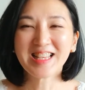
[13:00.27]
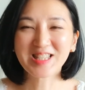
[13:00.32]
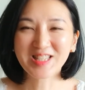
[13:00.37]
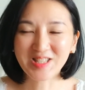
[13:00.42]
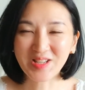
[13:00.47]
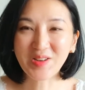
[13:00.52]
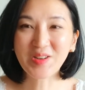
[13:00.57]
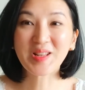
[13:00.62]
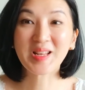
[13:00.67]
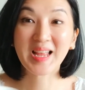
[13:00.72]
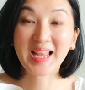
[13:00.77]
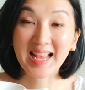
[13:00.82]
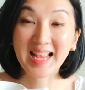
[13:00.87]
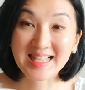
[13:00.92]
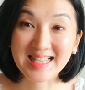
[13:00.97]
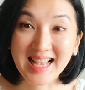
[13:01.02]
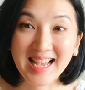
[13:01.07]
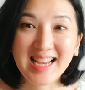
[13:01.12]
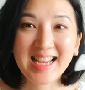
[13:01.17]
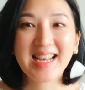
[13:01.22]
So
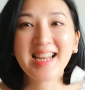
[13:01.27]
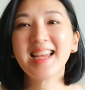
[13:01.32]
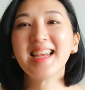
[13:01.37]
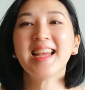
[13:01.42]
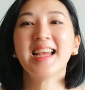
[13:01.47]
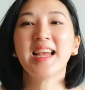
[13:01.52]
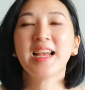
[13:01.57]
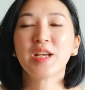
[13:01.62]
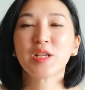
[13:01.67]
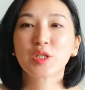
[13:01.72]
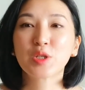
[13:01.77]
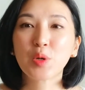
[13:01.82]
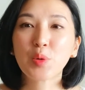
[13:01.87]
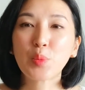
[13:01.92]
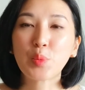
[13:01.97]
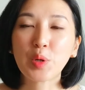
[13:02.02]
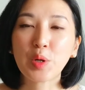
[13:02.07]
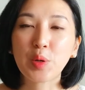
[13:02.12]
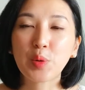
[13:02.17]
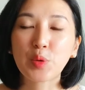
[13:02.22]
exactly. So
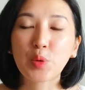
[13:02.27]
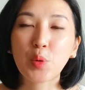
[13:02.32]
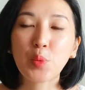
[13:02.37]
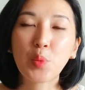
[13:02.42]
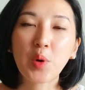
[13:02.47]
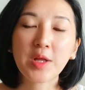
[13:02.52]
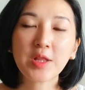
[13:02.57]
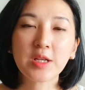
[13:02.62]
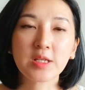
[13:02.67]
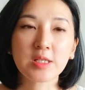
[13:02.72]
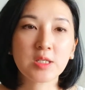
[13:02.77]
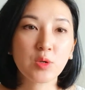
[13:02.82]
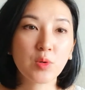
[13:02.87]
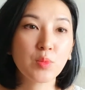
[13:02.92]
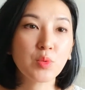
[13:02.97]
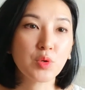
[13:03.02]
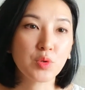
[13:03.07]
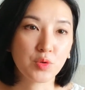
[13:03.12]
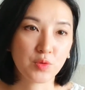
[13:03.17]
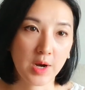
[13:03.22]
we don't want the serum
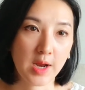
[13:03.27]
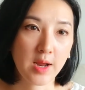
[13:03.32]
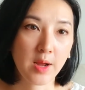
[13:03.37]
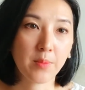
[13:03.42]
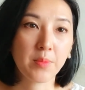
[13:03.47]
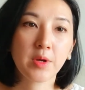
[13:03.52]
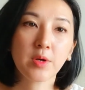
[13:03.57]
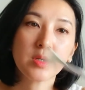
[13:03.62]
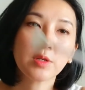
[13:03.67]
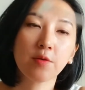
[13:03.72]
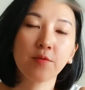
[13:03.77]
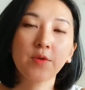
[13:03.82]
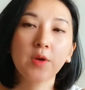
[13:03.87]
to dry up, because if